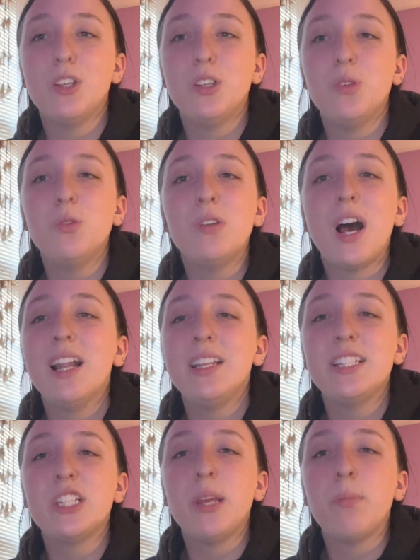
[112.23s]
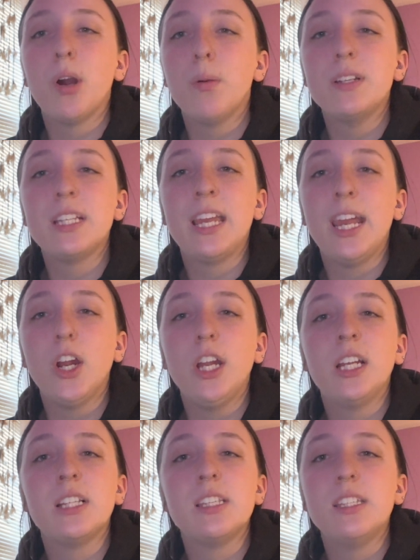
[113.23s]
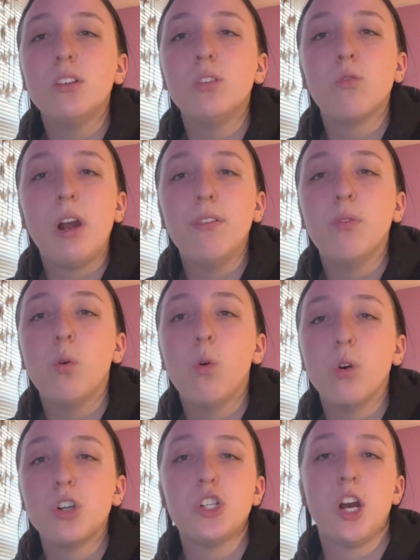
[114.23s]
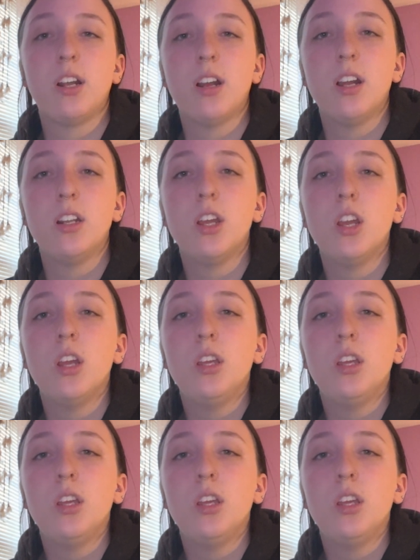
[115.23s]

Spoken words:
You do not need a permit to carry a concealed rifle or shotgun.